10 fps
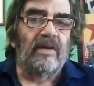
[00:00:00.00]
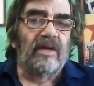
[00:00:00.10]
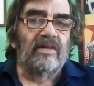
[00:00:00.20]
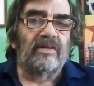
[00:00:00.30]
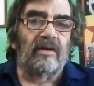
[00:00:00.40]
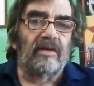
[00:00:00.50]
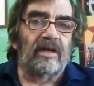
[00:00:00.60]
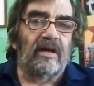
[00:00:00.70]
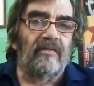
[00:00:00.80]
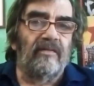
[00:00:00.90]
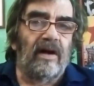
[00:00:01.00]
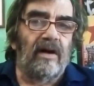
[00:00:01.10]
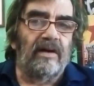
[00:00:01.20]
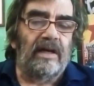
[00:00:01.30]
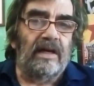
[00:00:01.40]
so the
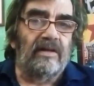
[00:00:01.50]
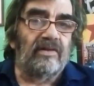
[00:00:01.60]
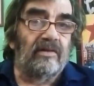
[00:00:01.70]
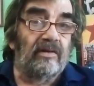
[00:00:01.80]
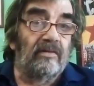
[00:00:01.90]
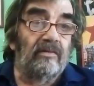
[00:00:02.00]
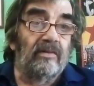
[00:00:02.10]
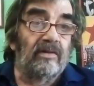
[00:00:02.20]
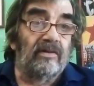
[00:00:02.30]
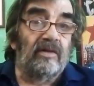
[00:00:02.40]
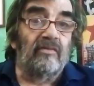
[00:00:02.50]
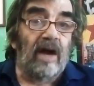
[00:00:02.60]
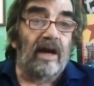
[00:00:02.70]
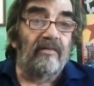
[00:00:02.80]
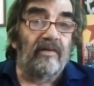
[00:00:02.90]
Cavani incident was
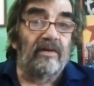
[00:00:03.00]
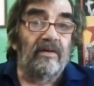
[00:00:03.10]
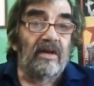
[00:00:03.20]
irrelevant